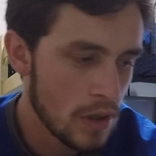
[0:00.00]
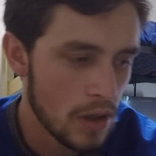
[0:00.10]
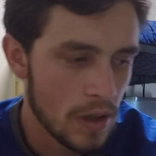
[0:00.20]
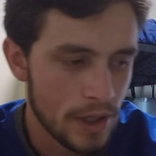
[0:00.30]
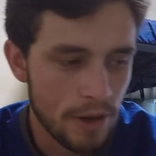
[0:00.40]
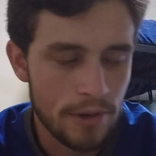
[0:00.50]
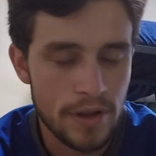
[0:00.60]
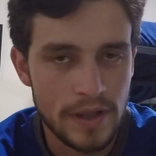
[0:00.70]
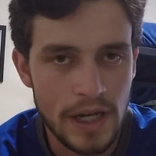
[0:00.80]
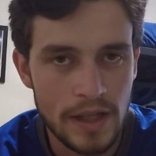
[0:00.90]
Another
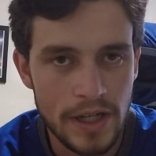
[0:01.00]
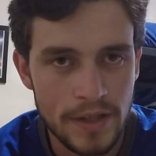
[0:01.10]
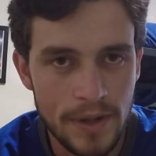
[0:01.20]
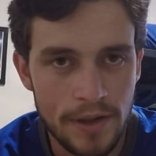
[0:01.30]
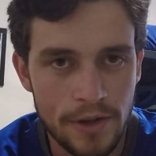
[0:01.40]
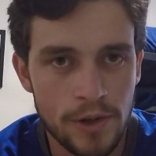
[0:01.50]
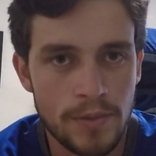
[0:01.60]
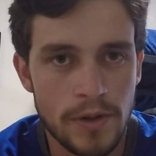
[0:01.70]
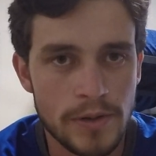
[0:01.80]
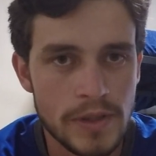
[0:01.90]
thing that I liked about the
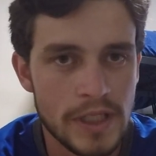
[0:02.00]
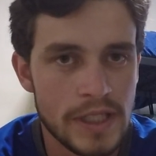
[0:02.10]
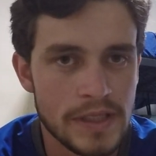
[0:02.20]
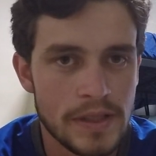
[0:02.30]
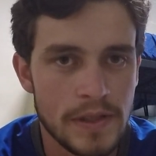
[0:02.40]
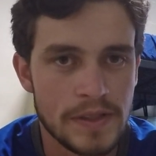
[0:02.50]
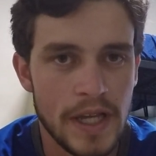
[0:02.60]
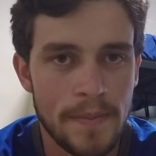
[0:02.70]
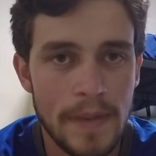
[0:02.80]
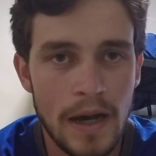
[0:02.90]
GoPros is the
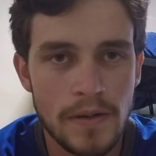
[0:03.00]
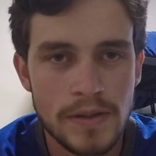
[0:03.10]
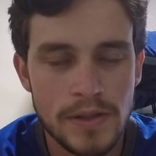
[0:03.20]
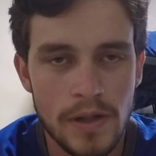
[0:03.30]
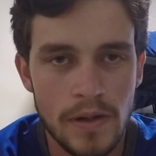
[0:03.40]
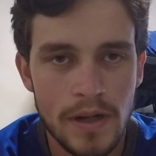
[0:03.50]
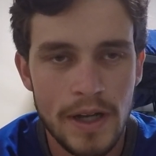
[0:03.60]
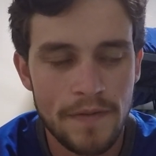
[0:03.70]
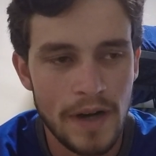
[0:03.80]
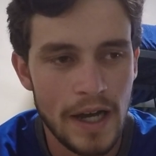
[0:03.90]
same mount. So
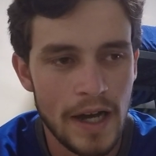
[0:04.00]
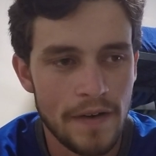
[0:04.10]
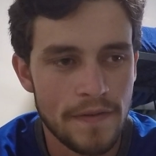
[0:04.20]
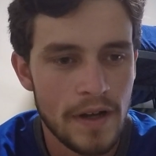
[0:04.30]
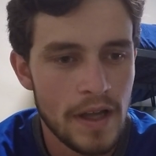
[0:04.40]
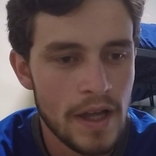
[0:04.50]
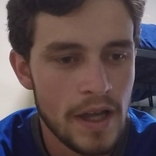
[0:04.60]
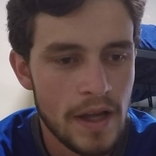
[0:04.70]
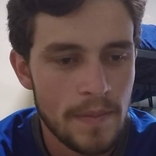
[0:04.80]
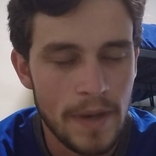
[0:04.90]
if I have
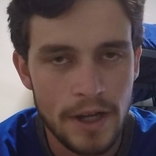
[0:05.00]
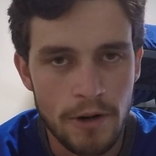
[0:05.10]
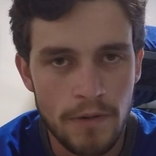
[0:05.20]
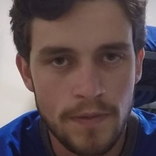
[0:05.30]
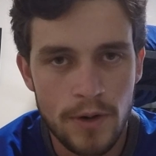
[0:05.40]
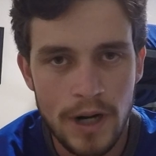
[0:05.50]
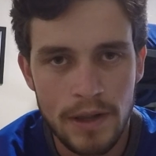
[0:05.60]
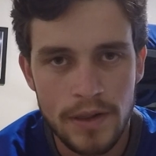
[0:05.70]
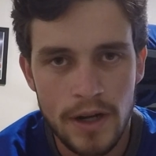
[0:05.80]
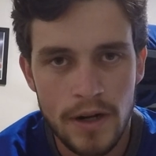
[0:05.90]
my Hero 4
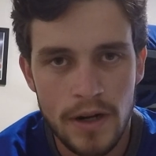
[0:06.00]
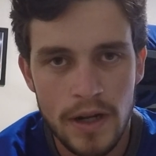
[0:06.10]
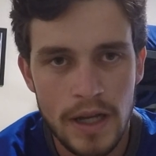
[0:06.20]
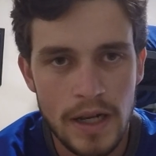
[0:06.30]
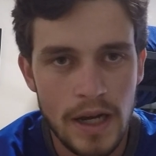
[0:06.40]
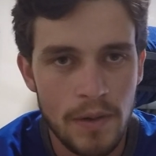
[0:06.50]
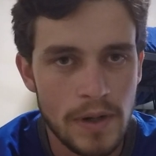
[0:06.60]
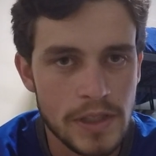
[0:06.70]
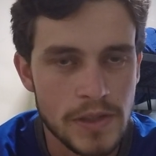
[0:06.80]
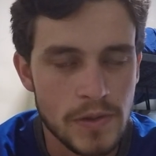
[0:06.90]
out there and I
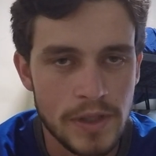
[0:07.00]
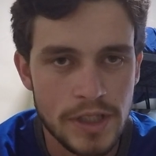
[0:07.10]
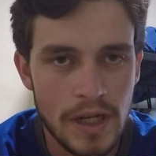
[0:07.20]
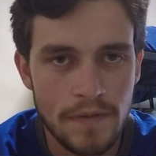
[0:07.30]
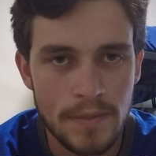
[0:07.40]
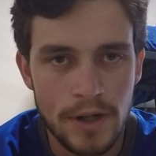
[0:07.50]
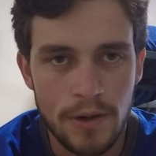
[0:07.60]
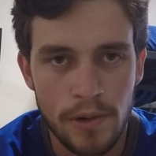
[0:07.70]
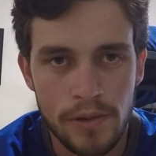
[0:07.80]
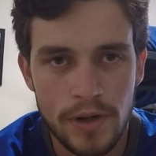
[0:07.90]
want to switch it out for my
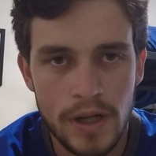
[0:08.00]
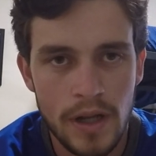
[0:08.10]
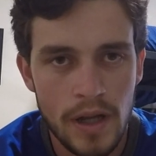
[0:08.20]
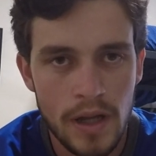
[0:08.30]
Hero 3,